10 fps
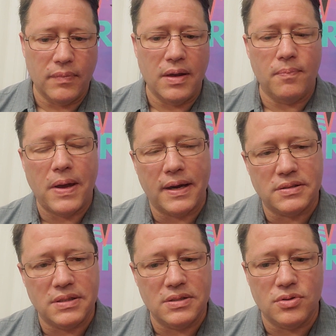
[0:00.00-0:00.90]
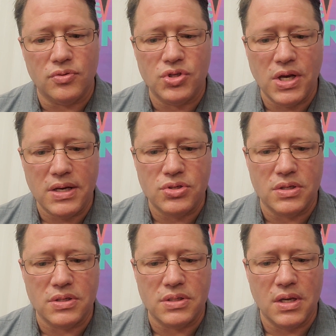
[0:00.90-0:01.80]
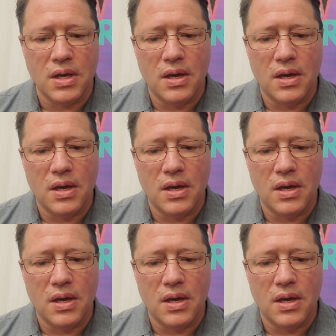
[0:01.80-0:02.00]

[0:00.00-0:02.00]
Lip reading: impacts seasonal changes,